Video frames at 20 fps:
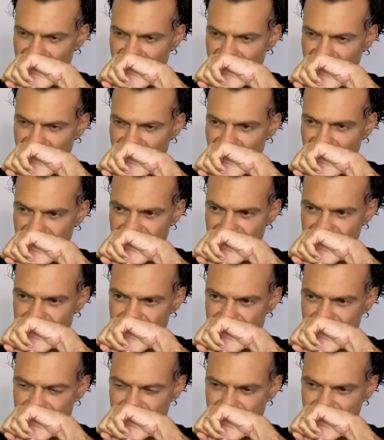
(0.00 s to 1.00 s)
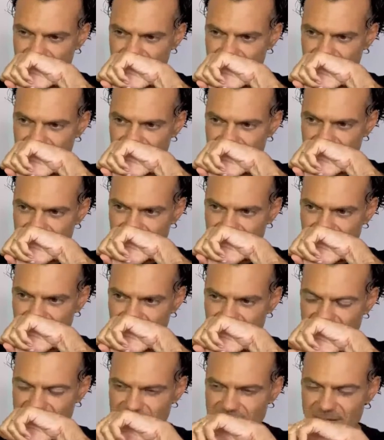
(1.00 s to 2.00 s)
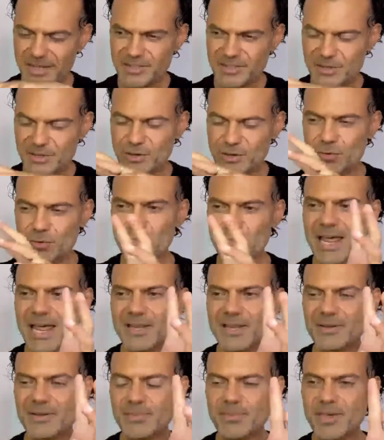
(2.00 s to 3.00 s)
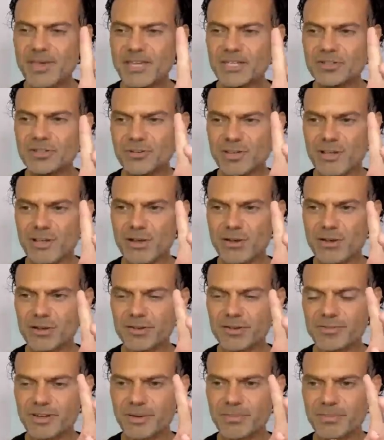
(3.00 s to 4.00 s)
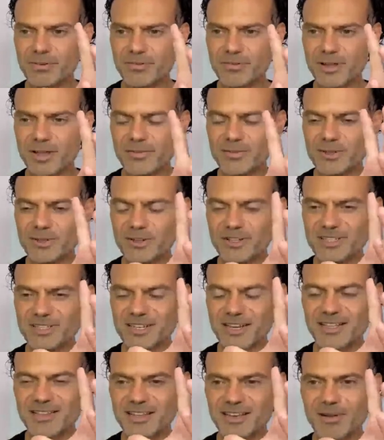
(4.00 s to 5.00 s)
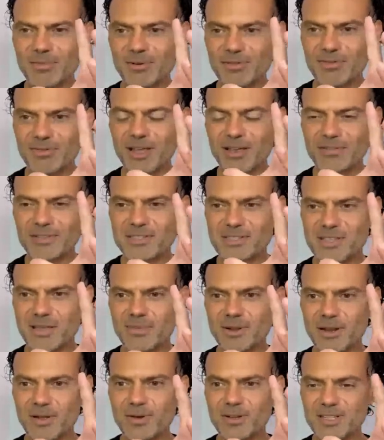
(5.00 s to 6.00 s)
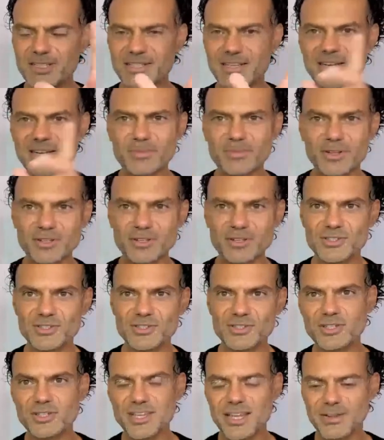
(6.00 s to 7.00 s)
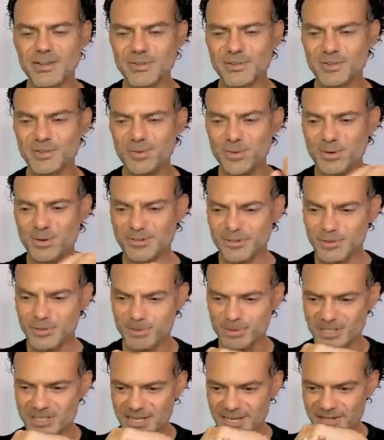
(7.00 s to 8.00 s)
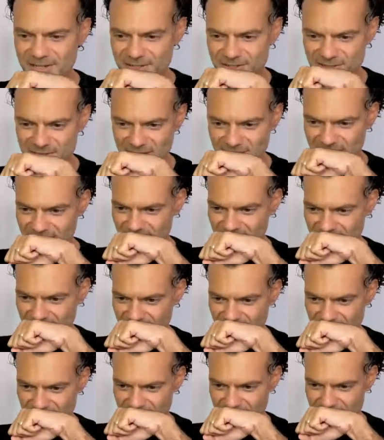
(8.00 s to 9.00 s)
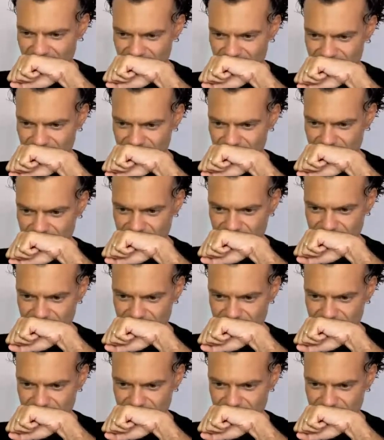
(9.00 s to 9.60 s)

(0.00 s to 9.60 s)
it's like it's like the grand matriarch of number fives. You know, it's like the number five that's come along and said, I'm going to out all of you pretenders. Um,